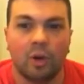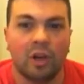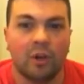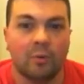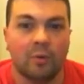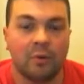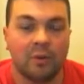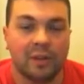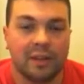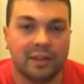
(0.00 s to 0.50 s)

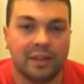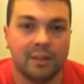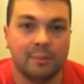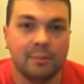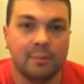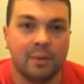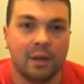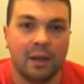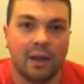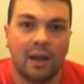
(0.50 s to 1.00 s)
about the
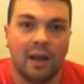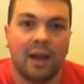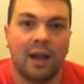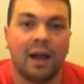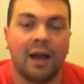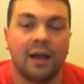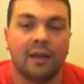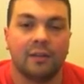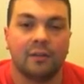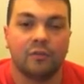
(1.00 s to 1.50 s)
team
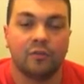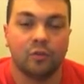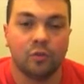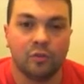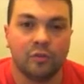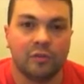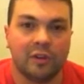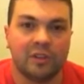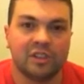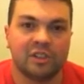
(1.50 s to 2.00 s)
and a few
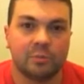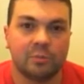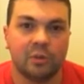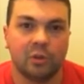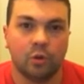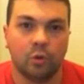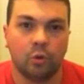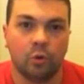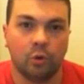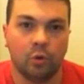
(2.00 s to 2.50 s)
things that have been
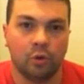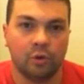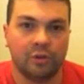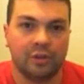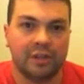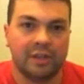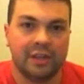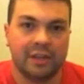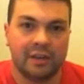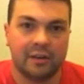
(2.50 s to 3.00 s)
going on
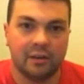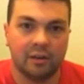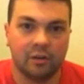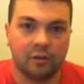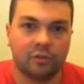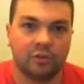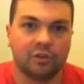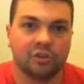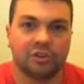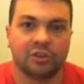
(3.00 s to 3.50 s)
today.
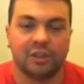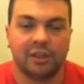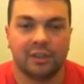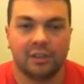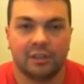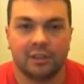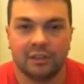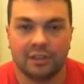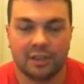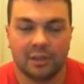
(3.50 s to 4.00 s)
Firstly,
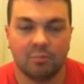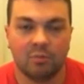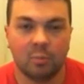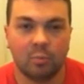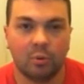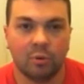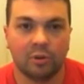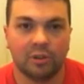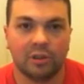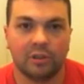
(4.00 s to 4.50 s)
the team
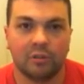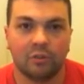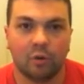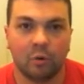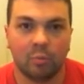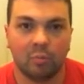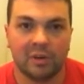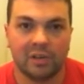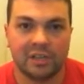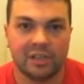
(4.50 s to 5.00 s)
reported for
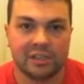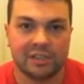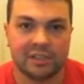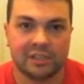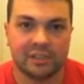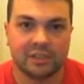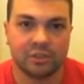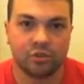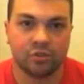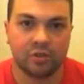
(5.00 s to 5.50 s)

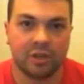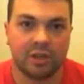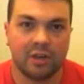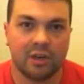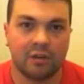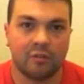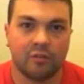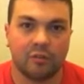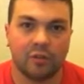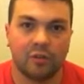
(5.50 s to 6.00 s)
pre-season
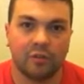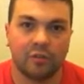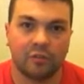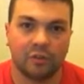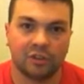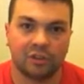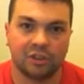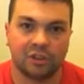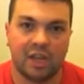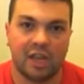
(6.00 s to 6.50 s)
training for the
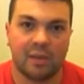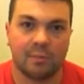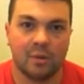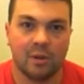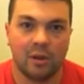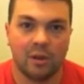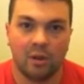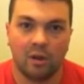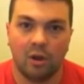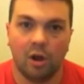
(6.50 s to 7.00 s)
first time
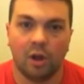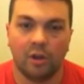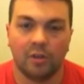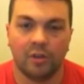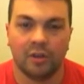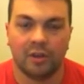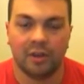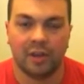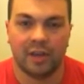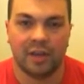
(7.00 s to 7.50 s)

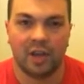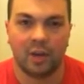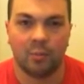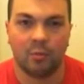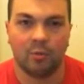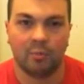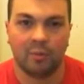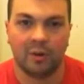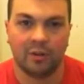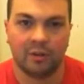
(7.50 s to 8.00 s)
under the helm
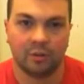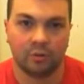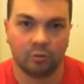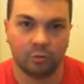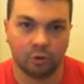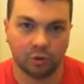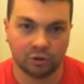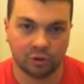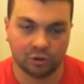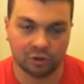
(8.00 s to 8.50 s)
of Brendan
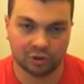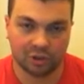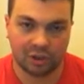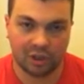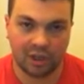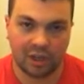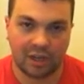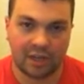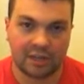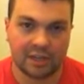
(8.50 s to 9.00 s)
Rodgers,
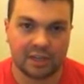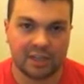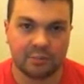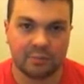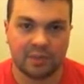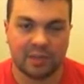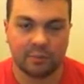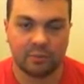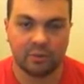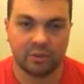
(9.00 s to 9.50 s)
and he's
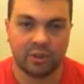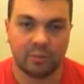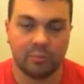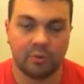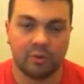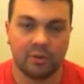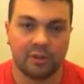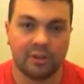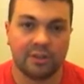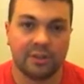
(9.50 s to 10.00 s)
been able to
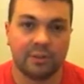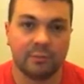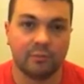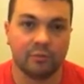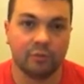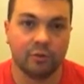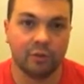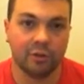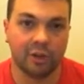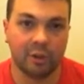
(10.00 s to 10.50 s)
put the team
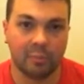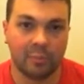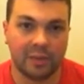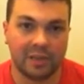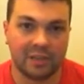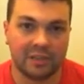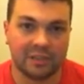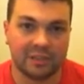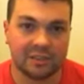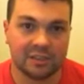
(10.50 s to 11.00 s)
through their
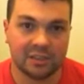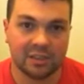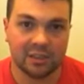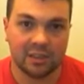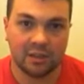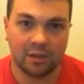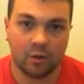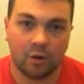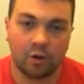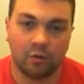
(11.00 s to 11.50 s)
paces,
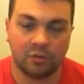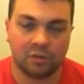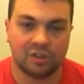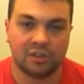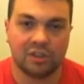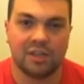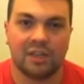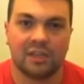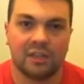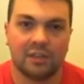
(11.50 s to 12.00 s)

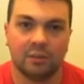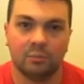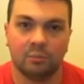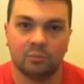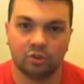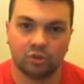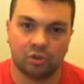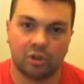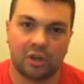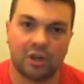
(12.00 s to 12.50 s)
obviously getting them
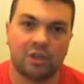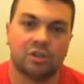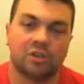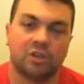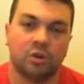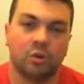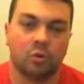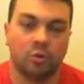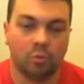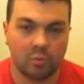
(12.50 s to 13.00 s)
stretched
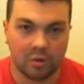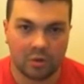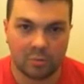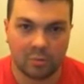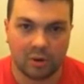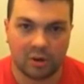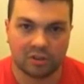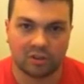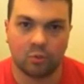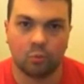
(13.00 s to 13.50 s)
out, wee
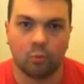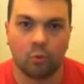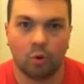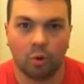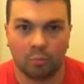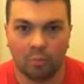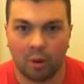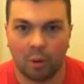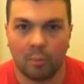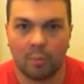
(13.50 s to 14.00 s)
bits of
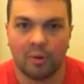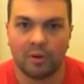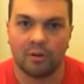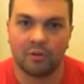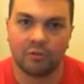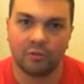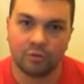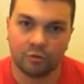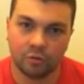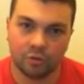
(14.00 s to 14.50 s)
warm-up and
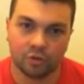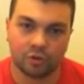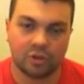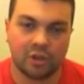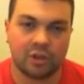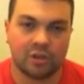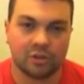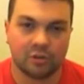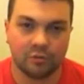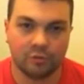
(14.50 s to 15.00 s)
a few
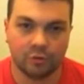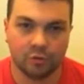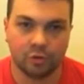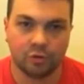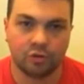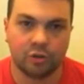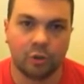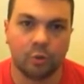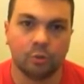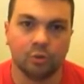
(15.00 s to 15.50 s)
stretching, few
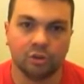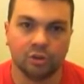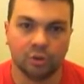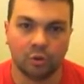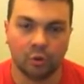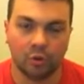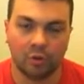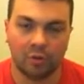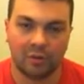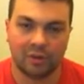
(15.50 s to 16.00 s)
drills and
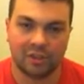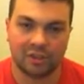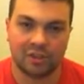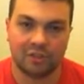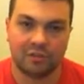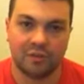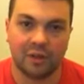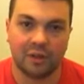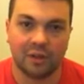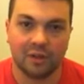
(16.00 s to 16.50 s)
all the rest
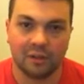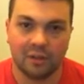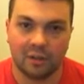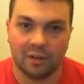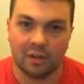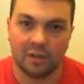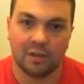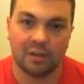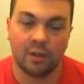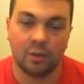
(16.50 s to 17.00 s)
of it.
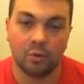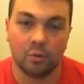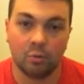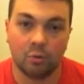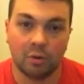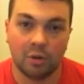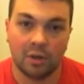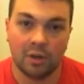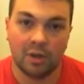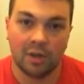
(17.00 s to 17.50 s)
Now,
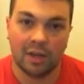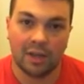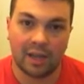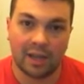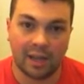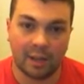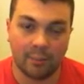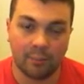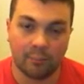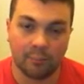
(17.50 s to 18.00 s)

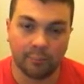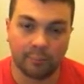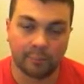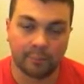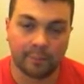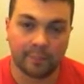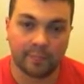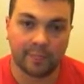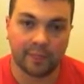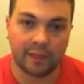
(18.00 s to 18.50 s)

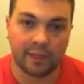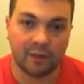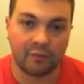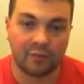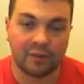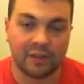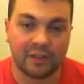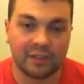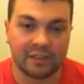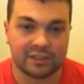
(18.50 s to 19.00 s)
I
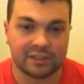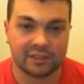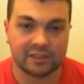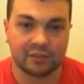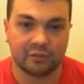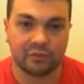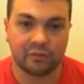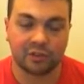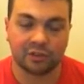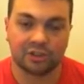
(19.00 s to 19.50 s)
think this is the
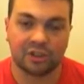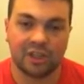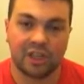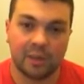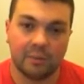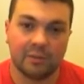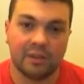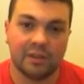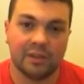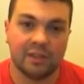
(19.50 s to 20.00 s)
first
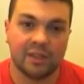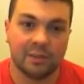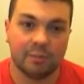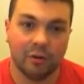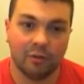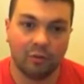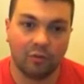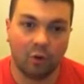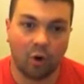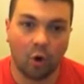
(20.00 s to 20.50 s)
time the team
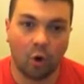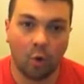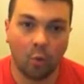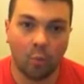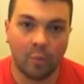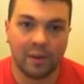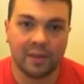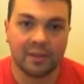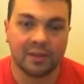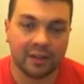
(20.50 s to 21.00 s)
have all
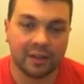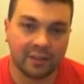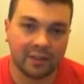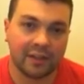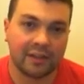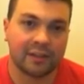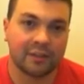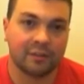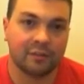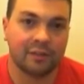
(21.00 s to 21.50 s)
been
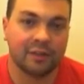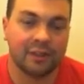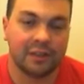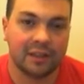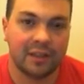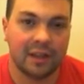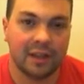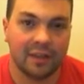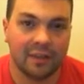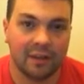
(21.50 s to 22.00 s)
collectively
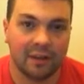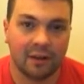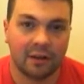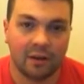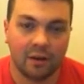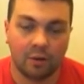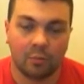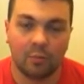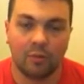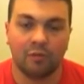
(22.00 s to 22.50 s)
together
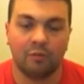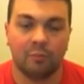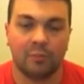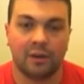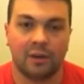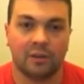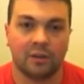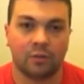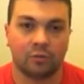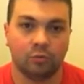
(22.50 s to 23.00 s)
with
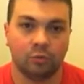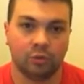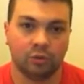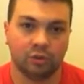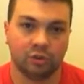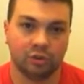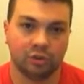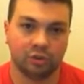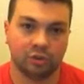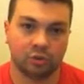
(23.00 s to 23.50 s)
Brendan
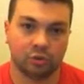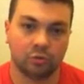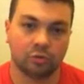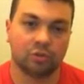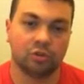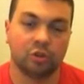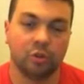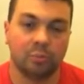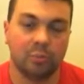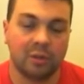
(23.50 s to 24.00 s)
Rodgers, so it
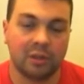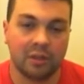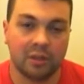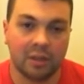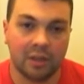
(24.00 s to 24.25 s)
should be